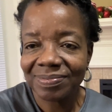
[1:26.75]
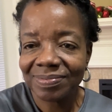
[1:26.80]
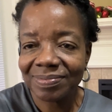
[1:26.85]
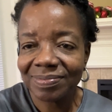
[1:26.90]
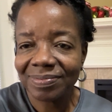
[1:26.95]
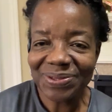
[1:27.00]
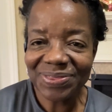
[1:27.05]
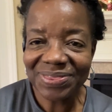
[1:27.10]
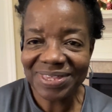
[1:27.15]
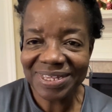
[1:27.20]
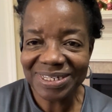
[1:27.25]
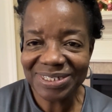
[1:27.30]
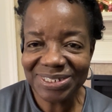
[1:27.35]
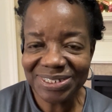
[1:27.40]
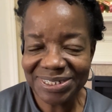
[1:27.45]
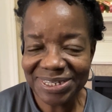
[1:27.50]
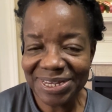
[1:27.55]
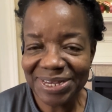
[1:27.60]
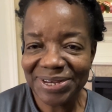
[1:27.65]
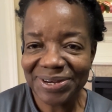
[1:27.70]
So
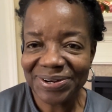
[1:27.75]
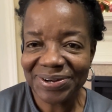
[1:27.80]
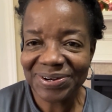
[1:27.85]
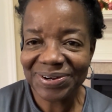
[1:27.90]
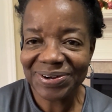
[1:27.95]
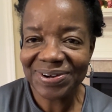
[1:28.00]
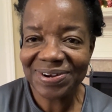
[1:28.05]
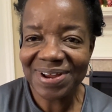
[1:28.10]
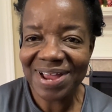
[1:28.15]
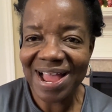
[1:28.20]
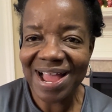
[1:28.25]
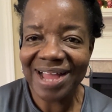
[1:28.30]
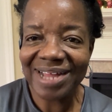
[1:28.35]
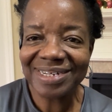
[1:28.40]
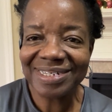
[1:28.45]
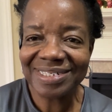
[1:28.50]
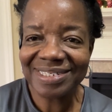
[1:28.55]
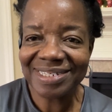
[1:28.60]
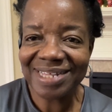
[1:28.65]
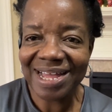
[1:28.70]
this year, I
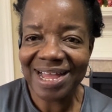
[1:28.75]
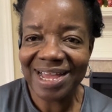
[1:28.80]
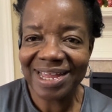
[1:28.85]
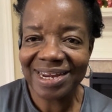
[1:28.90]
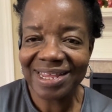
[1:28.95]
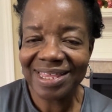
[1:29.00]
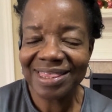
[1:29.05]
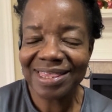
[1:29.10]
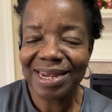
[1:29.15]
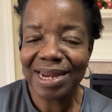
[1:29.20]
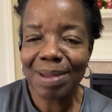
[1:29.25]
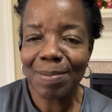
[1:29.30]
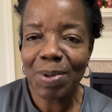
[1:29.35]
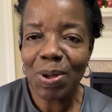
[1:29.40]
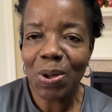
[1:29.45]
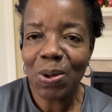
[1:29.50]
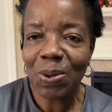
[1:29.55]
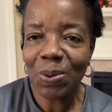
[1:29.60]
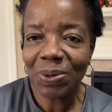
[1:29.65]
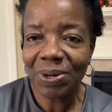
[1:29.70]
decided that I'm
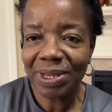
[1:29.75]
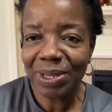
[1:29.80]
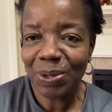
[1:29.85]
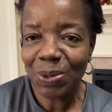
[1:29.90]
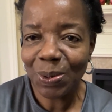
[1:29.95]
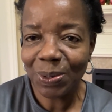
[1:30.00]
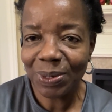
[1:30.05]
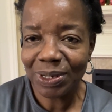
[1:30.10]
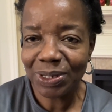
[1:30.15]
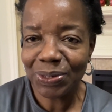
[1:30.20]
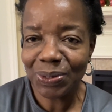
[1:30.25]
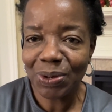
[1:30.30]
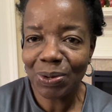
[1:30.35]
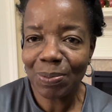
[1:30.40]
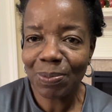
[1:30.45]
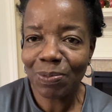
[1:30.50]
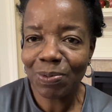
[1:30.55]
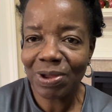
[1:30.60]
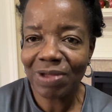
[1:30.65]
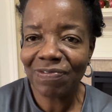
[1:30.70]
only going to do
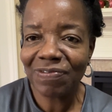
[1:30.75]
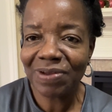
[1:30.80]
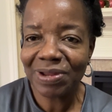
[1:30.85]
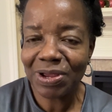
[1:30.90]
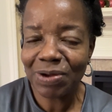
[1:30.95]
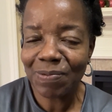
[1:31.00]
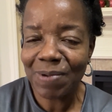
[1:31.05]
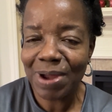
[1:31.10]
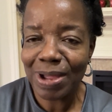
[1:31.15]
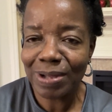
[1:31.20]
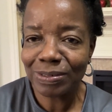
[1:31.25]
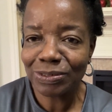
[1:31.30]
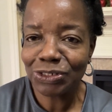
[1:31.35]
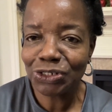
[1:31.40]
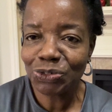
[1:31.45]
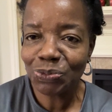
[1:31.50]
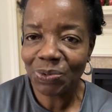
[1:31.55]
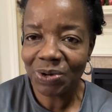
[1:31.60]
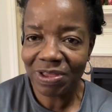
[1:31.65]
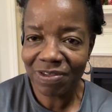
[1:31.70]
roughly around
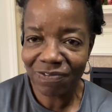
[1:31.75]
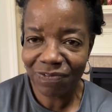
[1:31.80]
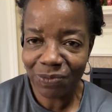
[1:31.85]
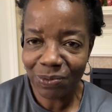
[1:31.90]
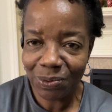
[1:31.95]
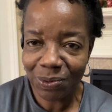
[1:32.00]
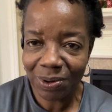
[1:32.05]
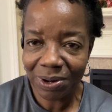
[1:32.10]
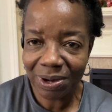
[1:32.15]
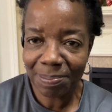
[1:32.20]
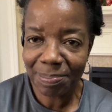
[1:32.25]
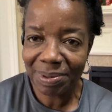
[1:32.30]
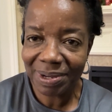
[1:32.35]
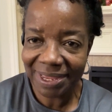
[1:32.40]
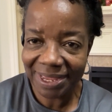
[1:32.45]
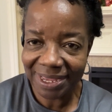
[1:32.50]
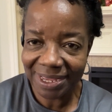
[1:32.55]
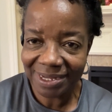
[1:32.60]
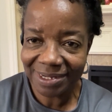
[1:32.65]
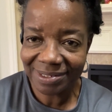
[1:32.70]
24
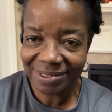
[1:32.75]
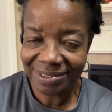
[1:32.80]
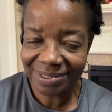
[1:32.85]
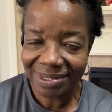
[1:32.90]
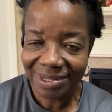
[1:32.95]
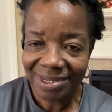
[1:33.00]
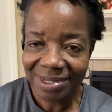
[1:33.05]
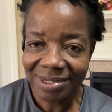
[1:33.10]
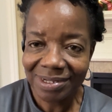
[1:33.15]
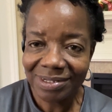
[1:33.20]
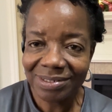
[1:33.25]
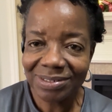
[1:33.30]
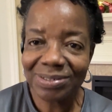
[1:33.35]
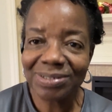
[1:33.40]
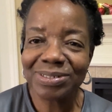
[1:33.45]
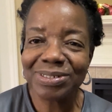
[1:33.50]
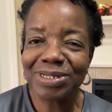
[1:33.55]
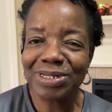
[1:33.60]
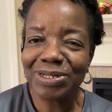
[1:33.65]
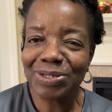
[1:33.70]
plants. So
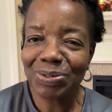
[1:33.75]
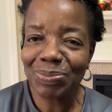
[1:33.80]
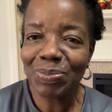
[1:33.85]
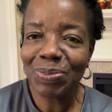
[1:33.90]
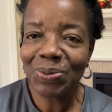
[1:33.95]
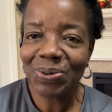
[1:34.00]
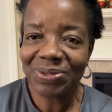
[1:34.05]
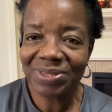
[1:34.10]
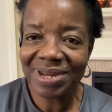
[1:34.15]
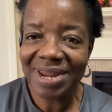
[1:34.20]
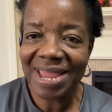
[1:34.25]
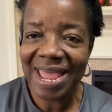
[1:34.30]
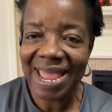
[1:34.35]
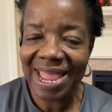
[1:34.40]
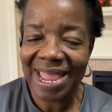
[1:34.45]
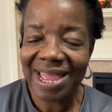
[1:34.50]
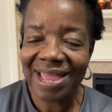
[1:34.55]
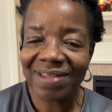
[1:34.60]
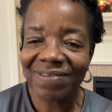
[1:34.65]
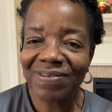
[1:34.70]
it's a little more than
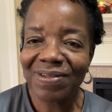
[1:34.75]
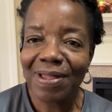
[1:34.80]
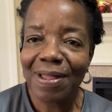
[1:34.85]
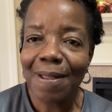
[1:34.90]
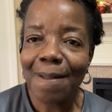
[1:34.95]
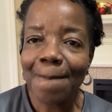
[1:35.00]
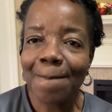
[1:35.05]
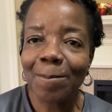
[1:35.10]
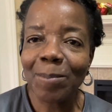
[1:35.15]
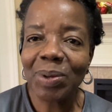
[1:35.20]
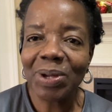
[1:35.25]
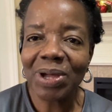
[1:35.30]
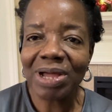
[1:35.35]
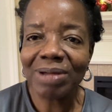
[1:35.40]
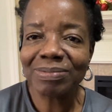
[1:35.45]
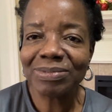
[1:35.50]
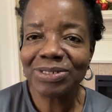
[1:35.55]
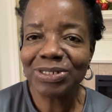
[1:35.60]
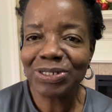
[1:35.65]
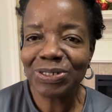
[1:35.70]
half, but
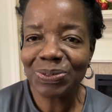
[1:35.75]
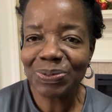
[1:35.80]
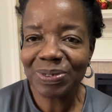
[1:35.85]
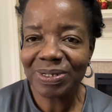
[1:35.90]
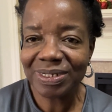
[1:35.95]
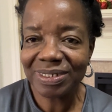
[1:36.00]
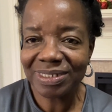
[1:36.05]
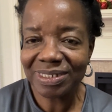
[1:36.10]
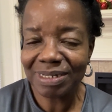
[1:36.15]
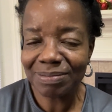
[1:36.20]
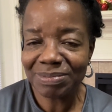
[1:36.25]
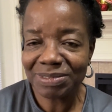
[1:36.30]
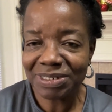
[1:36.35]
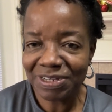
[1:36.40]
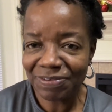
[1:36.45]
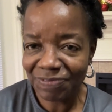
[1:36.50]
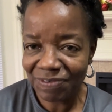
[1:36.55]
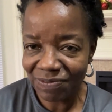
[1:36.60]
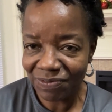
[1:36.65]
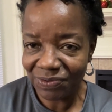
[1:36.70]
I'm doing some
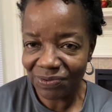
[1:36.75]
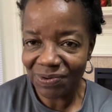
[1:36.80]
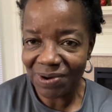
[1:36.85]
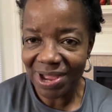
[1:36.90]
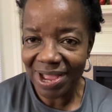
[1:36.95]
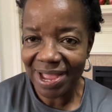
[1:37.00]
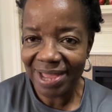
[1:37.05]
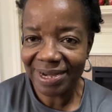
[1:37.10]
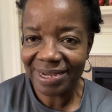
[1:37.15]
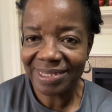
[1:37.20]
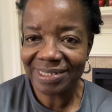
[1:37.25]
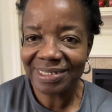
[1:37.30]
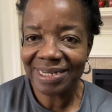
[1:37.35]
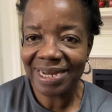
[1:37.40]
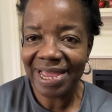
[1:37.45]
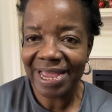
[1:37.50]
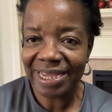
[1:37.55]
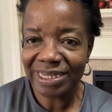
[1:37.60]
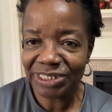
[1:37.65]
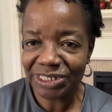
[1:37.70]
different varieties
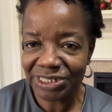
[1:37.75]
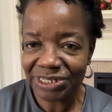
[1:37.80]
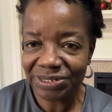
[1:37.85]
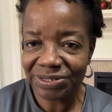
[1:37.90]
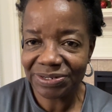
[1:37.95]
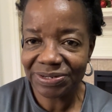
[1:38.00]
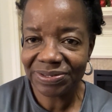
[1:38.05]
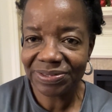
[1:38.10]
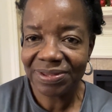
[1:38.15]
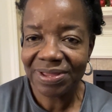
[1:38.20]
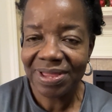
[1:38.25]
last year.